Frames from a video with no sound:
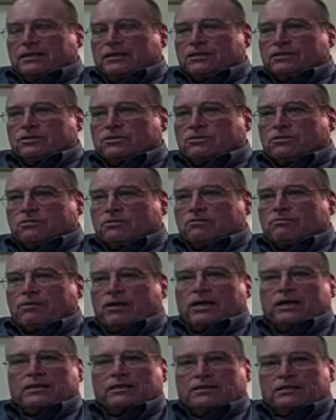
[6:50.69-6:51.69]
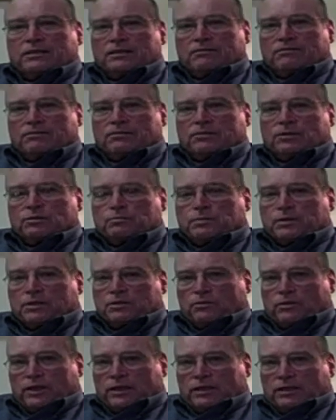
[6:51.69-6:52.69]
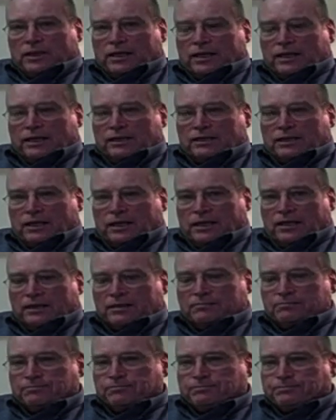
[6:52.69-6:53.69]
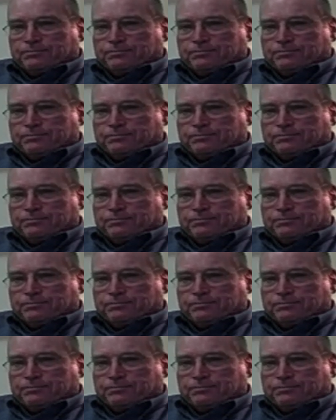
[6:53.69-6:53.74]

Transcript: is sort of like the difference between day and night.